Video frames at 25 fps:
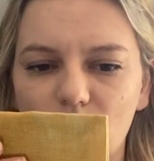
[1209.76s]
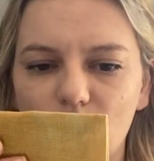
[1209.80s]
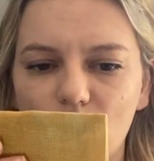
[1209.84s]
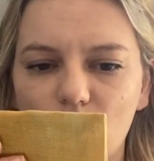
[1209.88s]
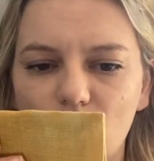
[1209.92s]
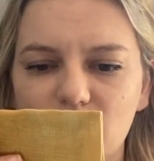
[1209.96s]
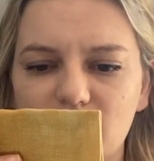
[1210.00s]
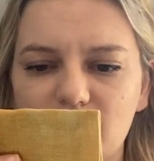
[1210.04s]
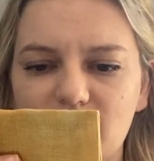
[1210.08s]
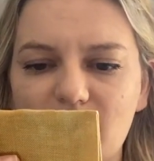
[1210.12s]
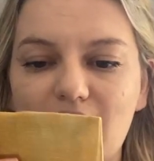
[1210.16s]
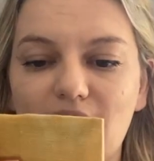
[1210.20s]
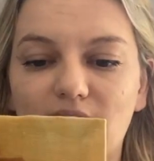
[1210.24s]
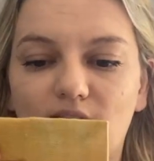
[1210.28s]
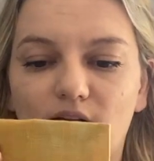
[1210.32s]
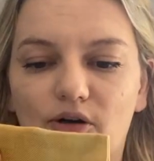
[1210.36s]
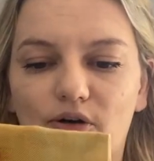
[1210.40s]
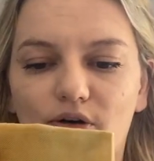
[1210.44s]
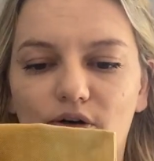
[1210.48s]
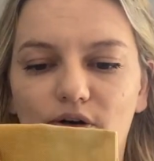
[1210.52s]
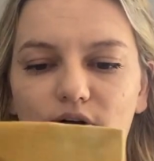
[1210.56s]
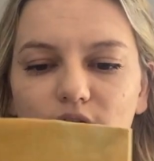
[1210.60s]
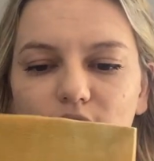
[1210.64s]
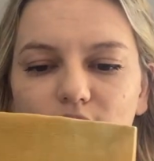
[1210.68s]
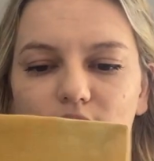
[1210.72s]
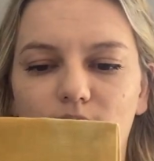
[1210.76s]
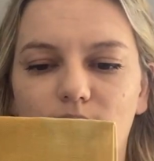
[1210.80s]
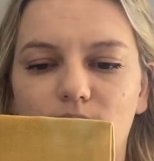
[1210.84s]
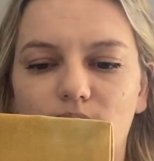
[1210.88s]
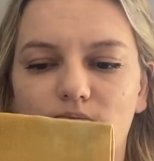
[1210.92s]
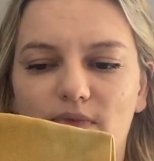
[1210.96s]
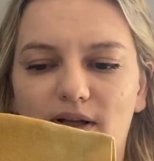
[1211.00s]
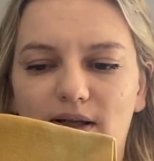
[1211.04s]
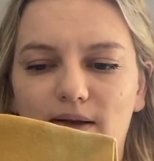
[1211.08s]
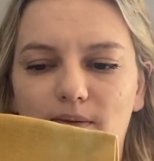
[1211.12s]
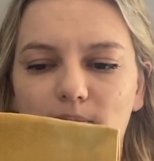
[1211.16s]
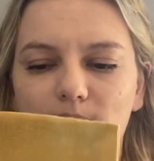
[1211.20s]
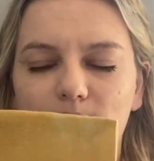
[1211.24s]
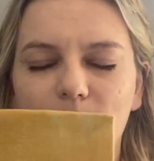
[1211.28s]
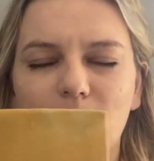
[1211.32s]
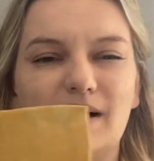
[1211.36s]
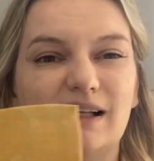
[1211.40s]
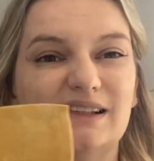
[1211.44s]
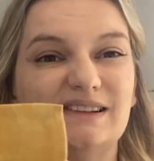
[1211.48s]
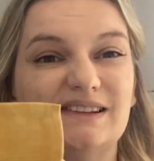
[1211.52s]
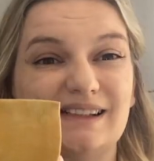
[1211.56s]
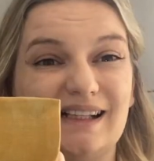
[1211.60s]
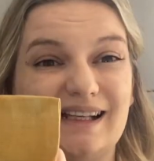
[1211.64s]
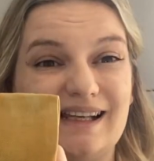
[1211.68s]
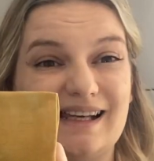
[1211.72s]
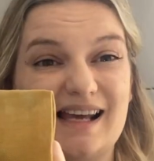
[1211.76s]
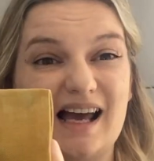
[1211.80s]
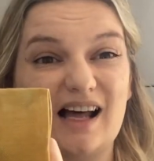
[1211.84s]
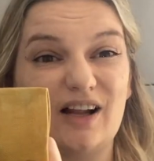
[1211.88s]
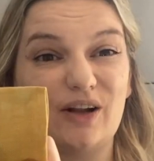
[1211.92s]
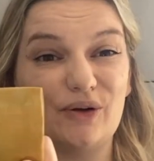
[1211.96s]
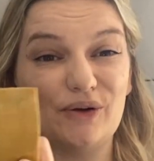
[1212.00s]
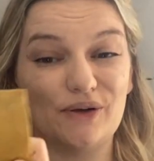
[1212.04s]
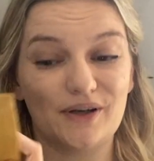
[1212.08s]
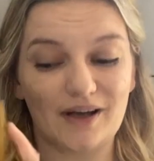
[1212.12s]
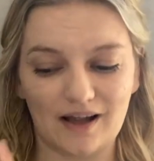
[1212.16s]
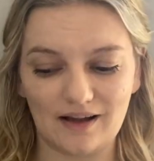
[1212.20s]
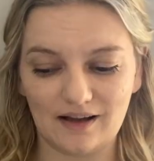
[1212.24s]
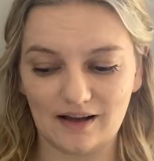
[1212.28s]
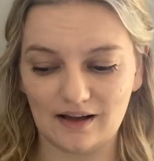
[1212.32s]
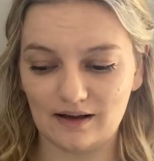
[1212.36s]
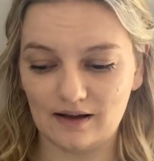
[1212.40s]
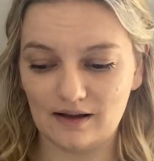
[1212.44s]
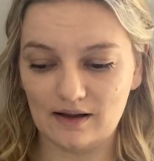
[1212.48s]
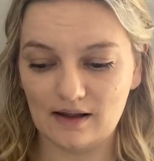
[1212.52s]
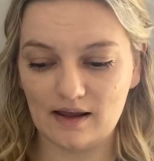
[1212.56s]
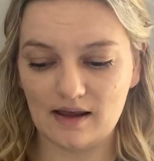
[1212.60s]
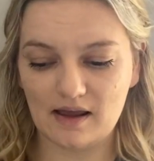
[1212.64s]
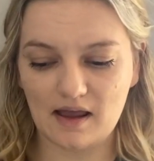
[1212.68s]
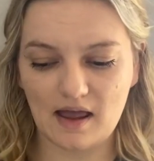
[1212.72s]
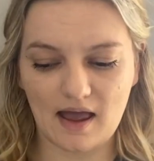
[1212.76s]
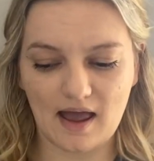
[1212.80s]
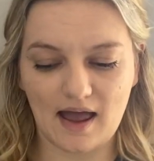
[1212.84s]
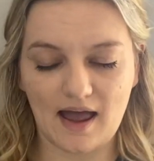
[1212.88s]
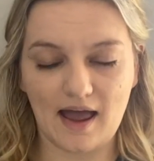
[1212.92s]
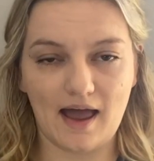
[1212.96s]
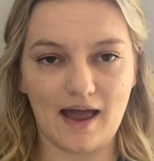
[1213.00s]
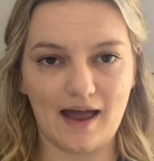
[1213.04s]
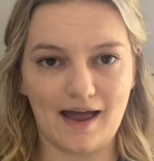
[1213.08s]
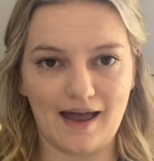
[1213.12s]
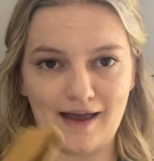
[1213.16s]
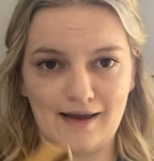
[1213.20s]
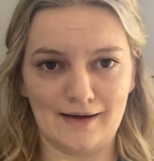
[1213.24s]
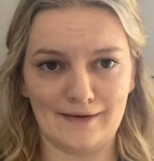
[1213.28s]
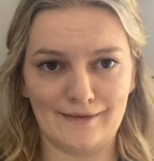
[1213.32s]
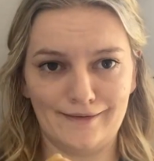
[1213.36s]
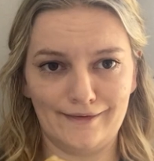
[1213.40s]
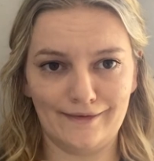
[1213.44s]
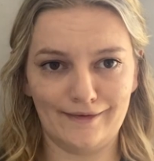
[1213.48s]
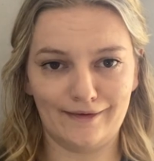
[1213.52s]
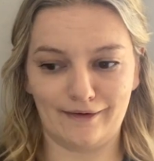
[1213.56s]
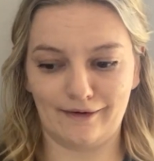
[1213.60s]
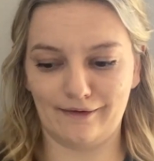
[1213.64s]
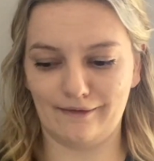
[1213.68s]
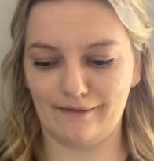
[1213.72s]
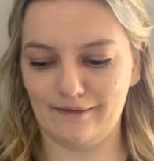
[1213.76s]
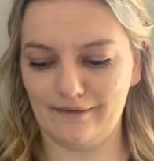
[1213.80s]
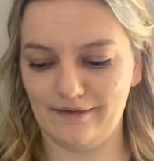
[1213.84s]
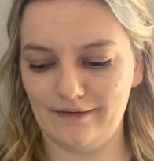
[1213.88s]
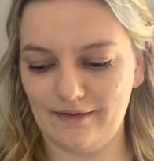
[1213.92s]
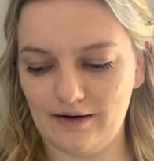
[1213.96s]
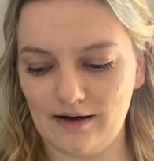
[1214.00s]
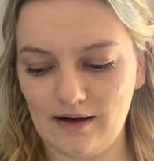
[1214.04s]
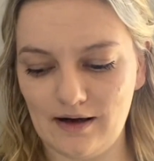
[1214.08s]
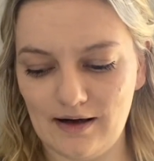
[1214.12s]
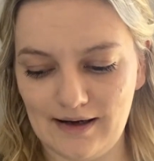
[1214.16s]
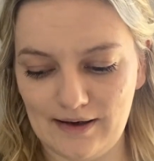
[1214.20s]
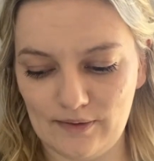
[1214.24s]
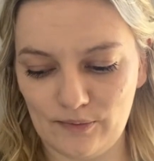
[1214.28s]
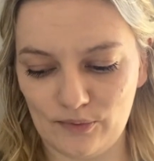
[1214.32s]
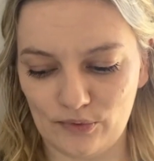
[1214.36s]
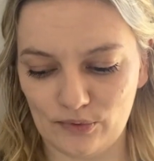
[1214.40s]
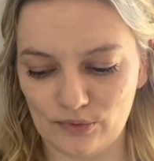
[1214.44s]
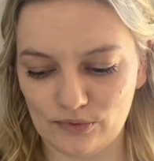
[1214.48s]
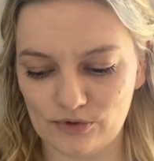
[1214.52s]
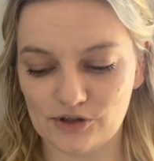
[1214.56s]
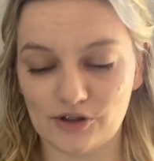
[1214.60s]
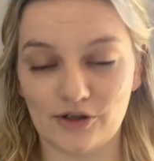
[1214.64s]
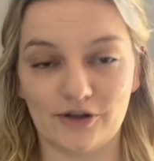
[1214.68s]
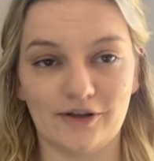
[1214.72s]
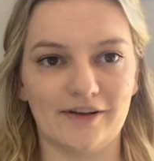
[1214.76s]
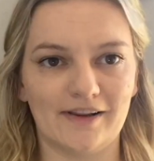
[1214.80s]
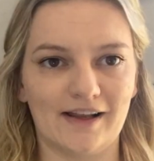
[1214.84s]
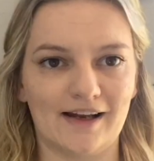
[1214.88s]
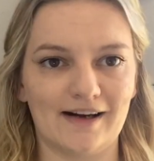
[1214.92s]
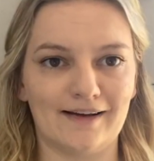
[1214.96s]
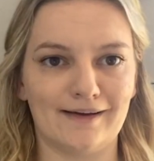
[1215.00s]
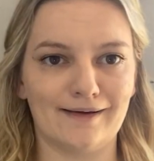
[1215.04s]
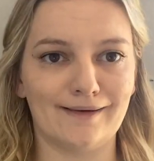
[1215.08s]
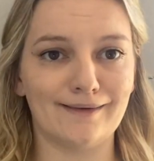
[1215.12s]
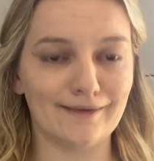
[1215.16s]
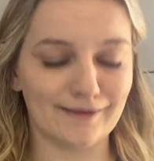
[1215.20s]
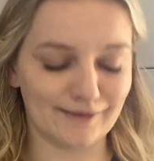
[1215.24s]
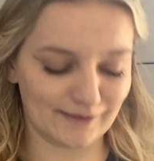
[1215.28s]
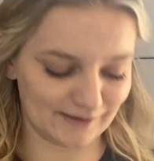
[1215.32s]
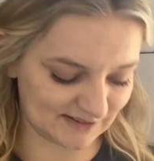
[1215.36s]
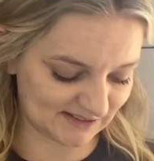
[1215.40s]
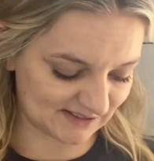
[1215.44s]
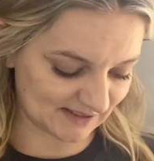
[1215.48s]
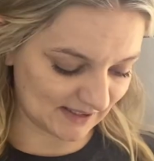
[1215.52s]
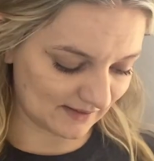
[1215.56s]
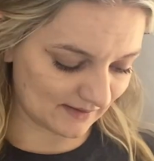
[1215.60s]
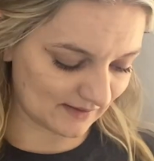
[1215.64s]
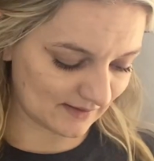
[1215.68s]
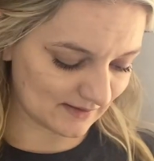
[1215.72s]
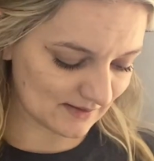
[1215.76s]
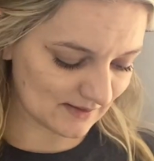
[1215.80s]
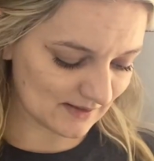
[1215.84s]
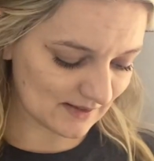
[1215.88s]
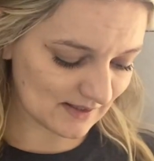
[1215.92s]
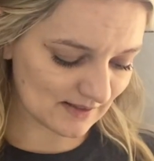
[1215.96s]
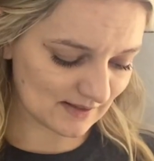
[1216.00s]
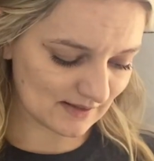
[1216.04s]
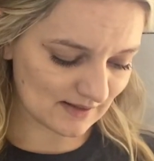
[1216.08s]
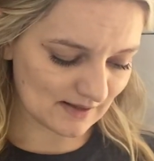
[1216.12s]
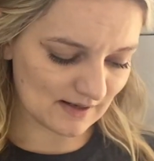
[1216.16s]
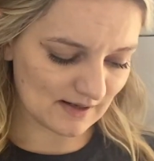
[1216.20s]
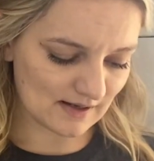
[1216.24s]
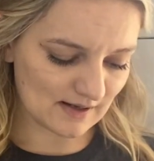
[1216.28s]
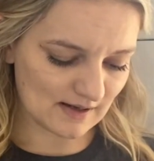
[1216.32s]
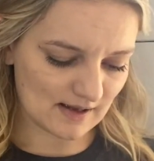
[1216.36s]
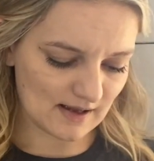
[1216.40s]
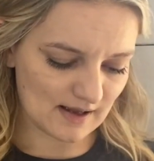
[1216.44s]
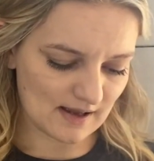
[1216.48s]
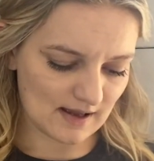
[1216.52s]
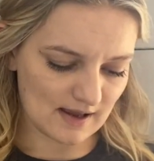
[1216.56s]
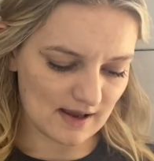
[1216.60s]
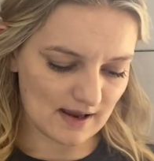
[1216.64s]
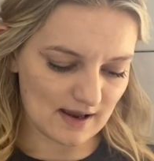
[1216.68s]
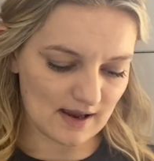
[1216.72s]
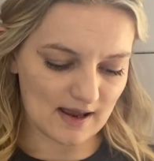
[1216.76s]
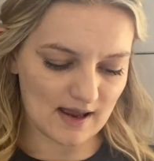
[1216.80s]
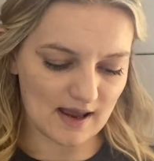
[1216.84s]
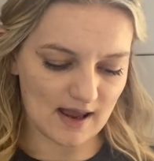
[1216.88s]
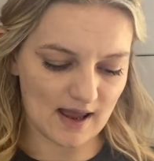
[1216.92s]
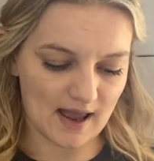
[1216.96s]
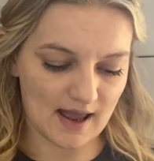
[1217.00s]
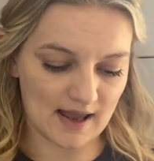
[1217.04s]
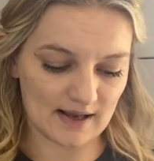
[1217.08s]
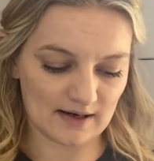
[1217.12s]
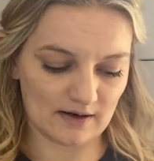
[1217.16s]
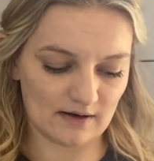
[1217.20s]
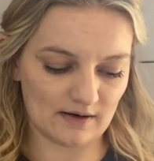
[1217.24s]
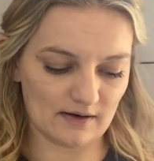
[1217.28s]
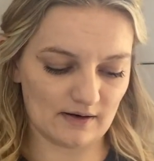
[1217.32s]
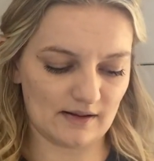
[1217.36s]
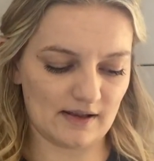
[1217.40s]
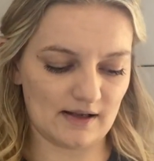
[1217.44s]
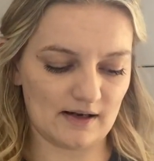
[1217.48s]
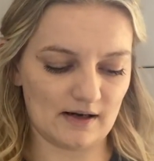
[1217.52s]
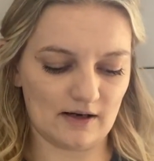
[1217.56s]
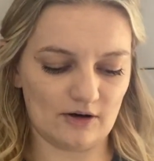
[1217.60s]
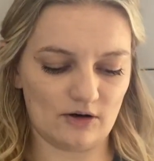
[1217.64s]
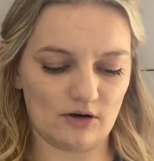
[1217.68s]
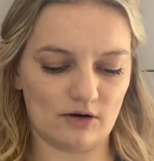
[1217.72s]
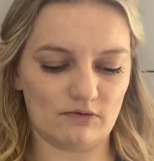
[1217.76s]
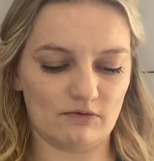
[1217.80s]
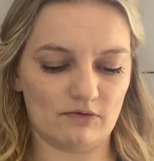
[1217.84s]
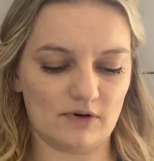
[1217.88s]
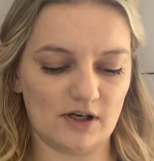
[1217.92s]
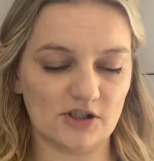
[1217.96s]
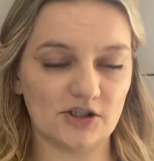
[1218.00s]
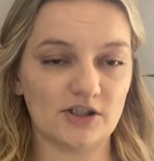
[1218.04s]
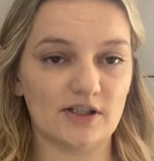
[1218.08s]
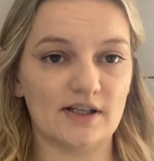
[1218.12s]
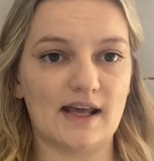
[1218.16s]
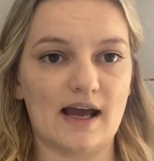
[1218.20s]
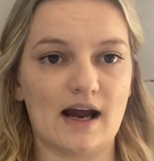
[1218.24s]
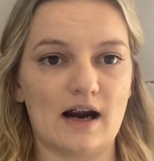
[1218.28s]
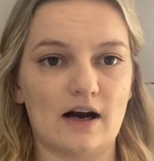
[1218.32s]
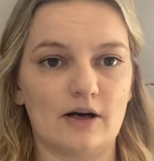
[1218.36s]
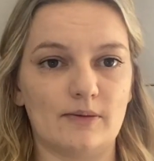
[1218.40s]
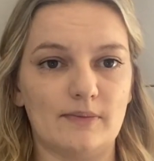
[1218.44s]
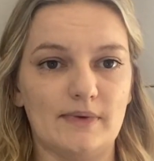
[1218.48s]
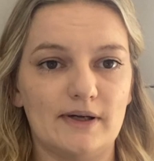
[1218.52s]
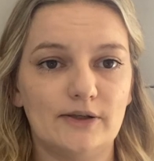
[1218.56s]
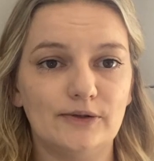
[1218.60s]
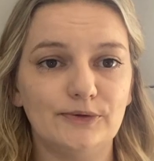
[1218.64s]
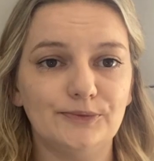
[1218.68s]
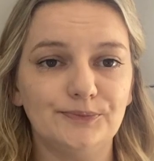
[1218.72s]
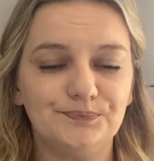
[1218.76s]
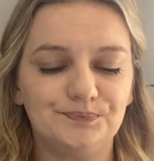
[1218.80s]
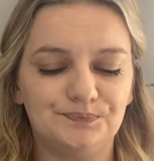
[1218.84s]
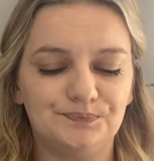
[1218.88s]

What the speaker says: yellow, like mustardy yellow colour, and I will show you that again in a second. And then I got Russian Caramel,